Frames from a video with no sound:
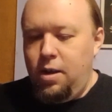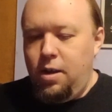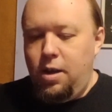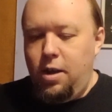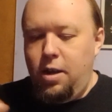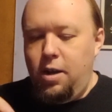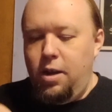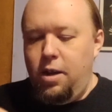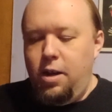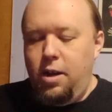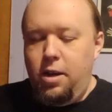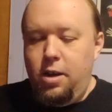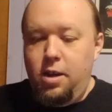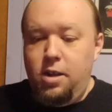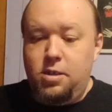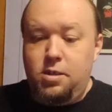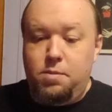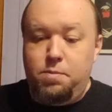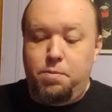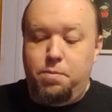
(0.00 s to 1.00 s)
and then in
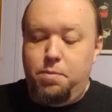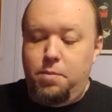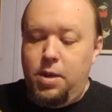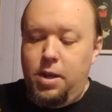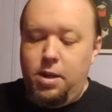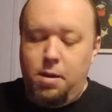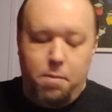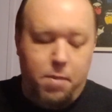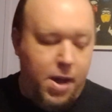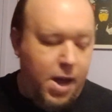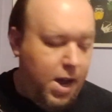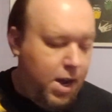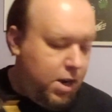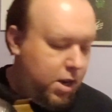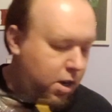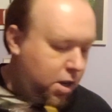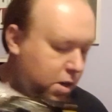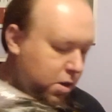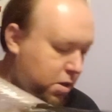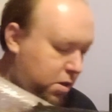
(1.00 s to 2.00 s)
the
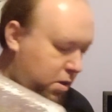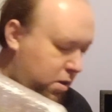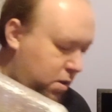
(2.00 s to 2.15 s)
package,